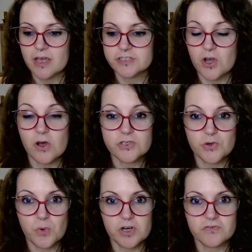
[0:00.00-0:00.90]
It's also
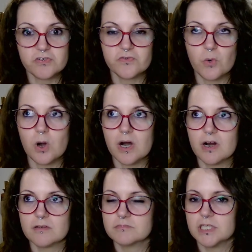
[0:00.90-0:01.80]
wonderful
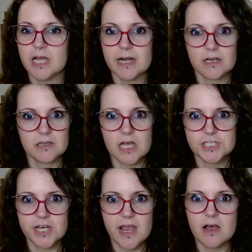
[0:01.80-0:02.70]
for
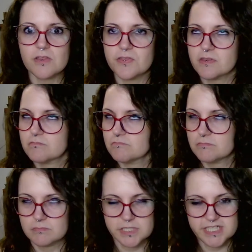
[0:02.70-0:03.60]
gynecologic health,
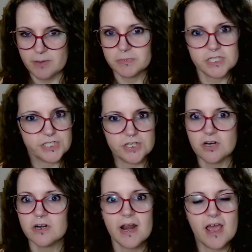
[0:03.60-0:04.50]
stem to
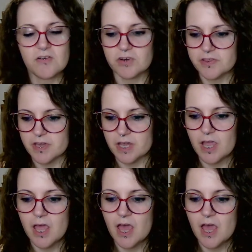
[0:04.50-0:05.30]
stern, everything.